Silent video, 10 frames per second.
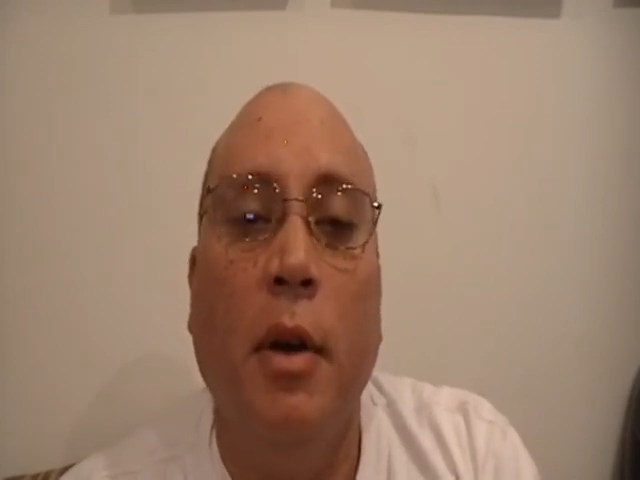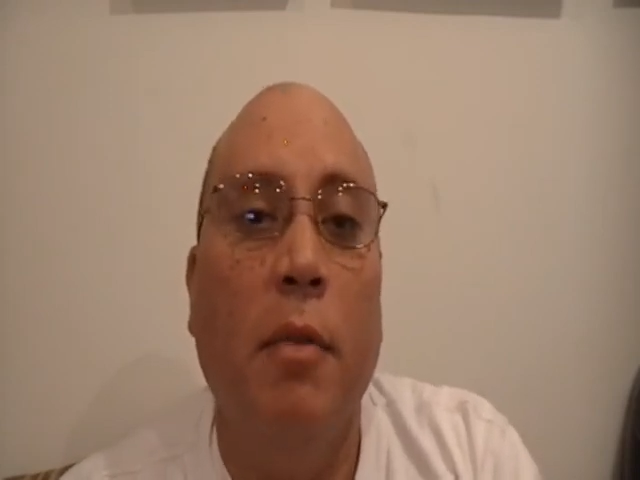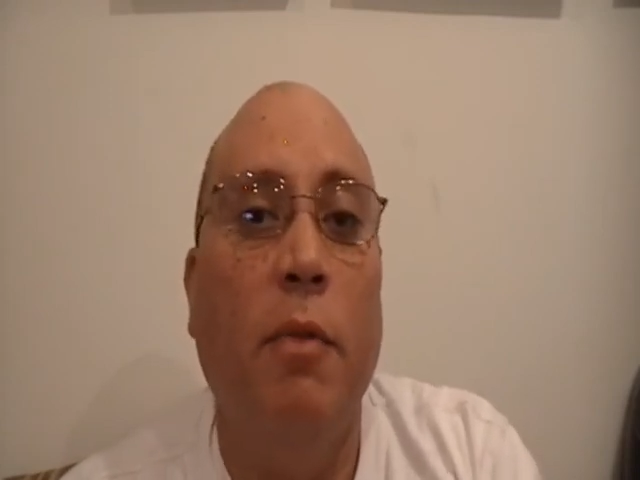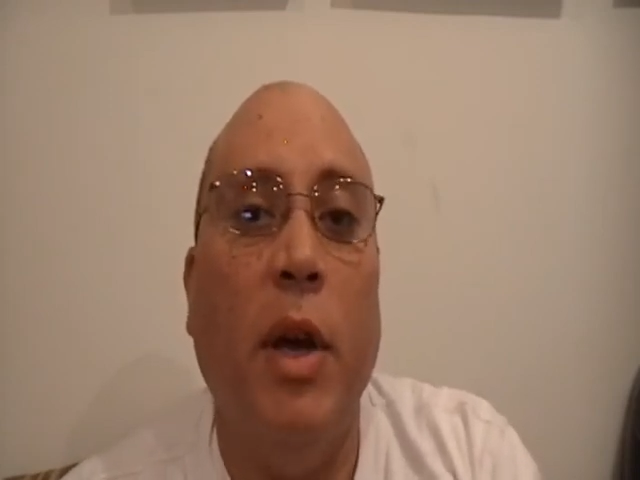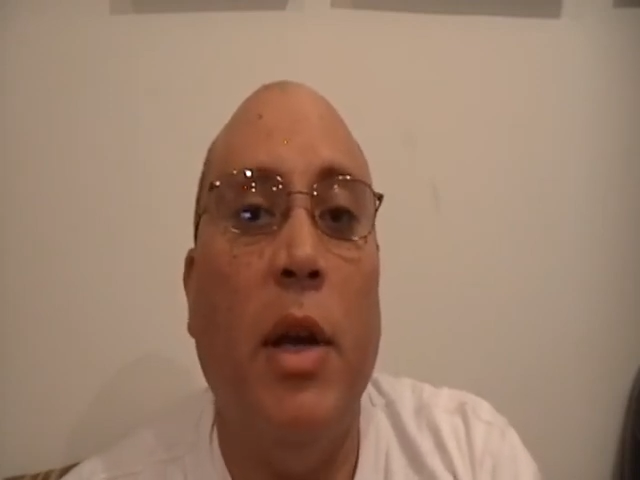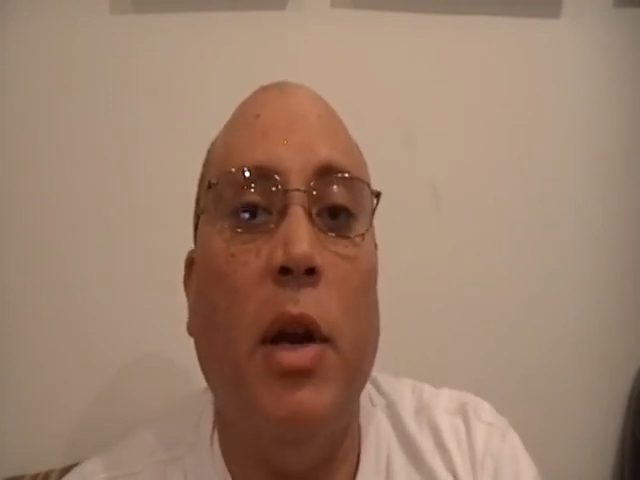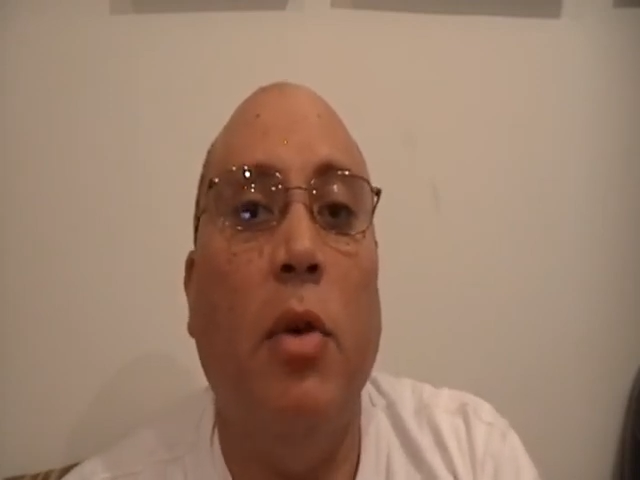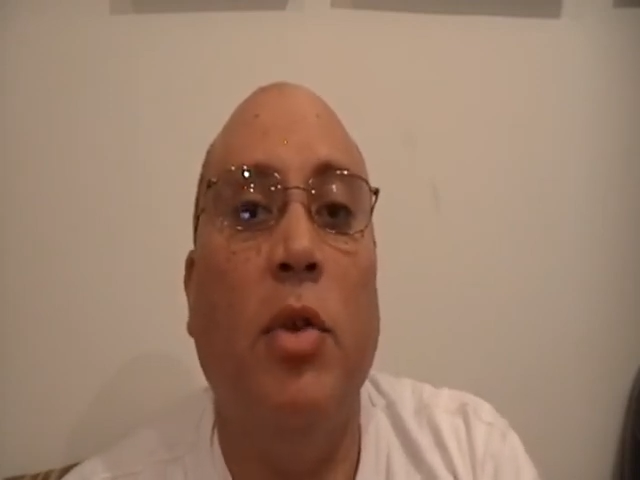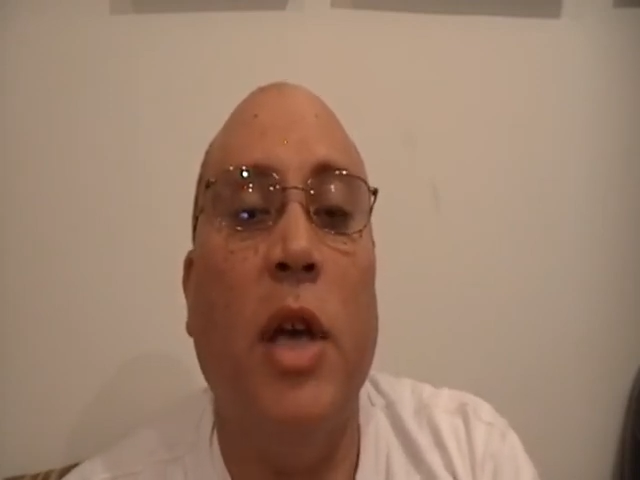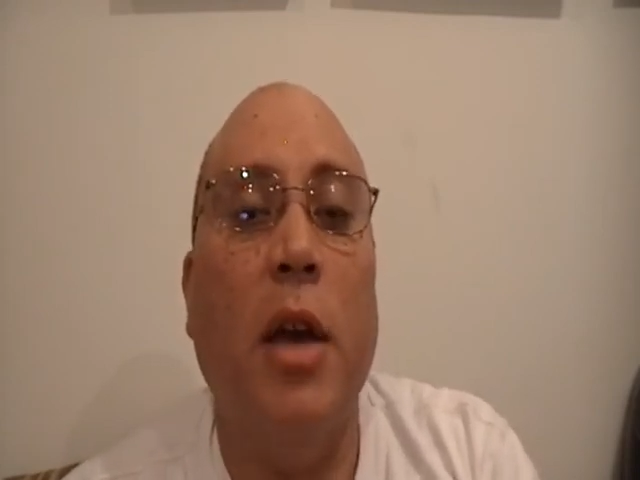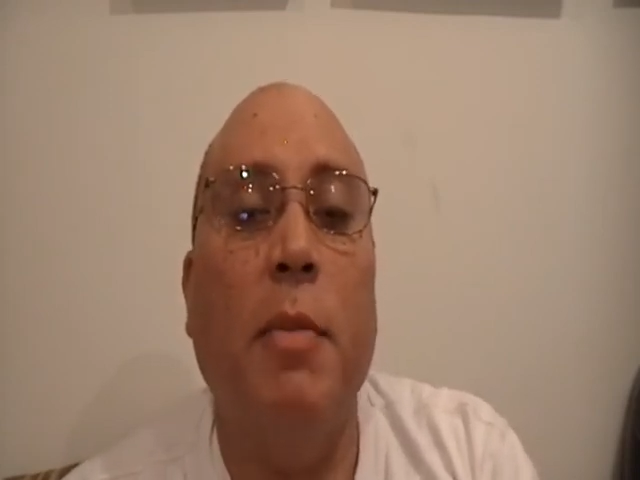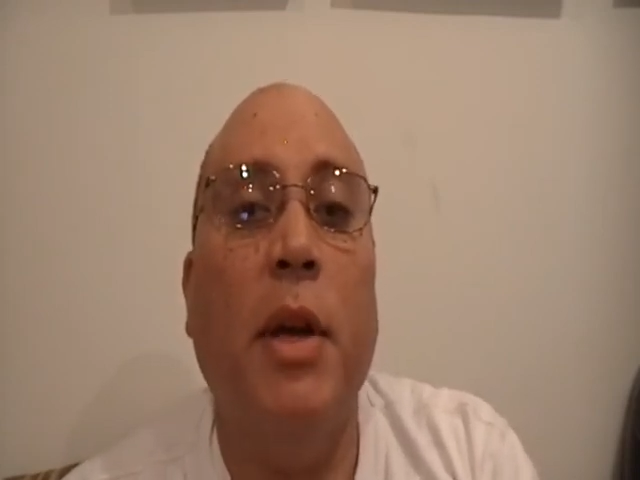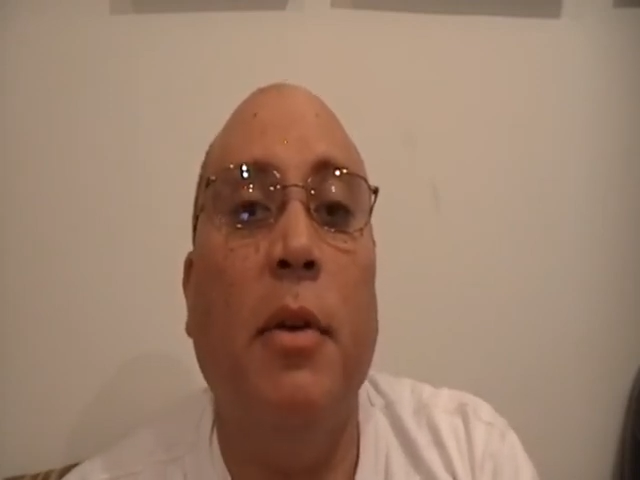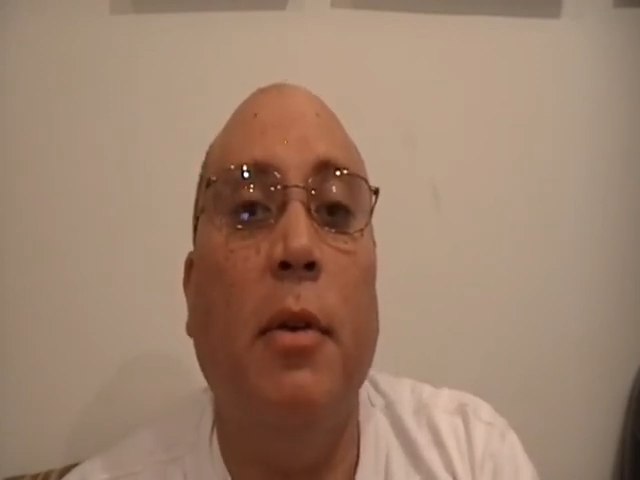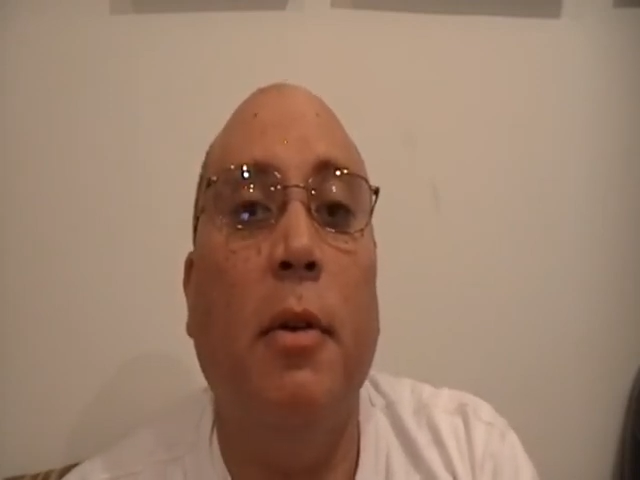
video segment